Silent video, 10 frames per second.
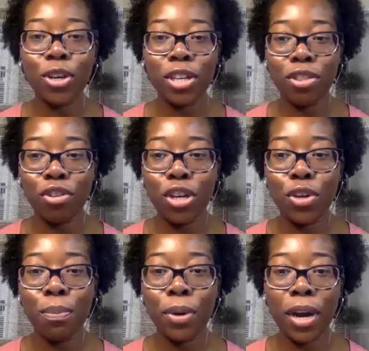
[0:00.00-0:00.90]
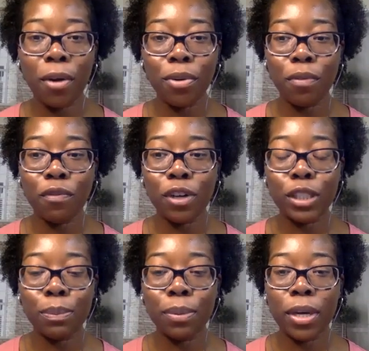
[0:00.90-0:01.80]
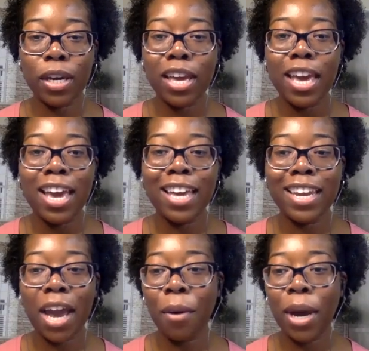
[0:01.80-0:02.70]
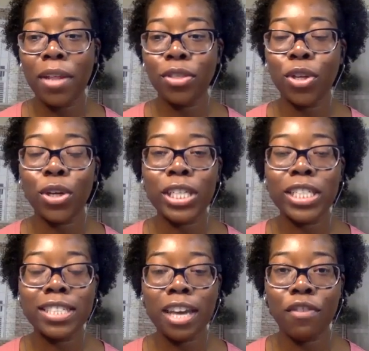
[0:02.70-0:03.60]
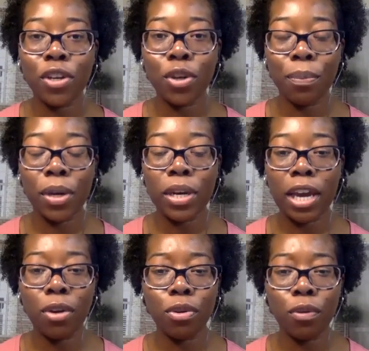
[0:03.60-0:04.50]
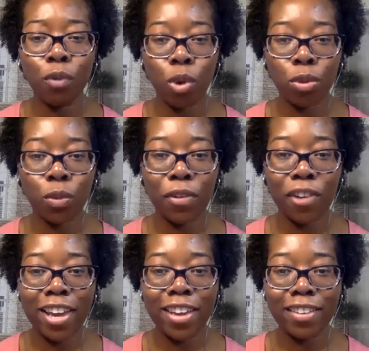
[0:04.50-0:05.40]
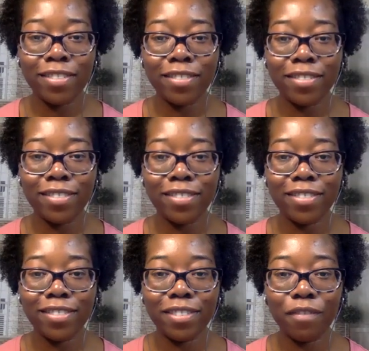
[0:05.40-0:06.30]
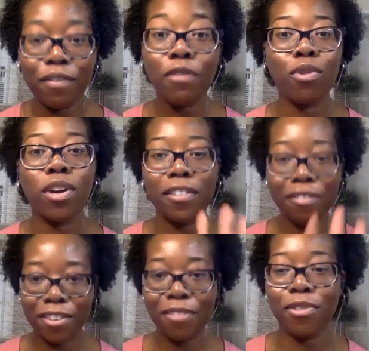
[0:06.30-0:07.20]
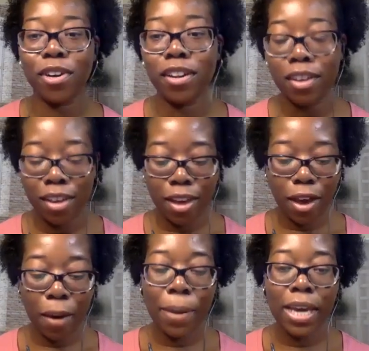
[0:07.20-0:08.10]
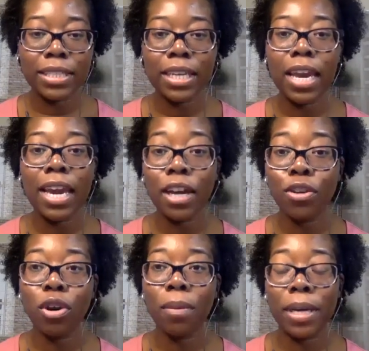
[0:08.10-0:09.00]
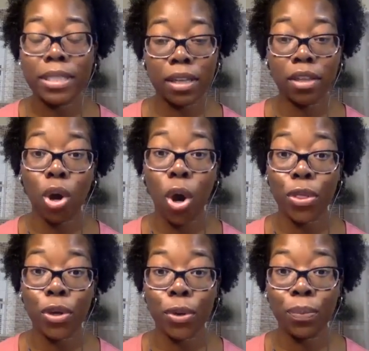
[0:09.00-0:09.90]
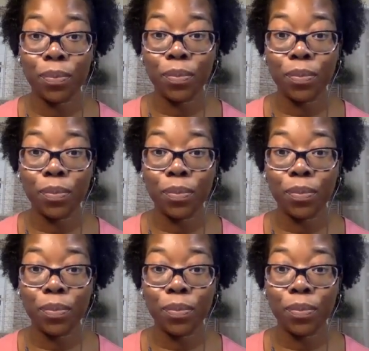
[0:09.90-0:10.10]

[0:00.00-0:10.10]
33, you put out your first book, and mm-hmm. now at 37, you're putting out your fourth one, right? Fifth, fifth one, fifth mm-hmm. one. Mm-hmm. Amazing. And you're a best selling author.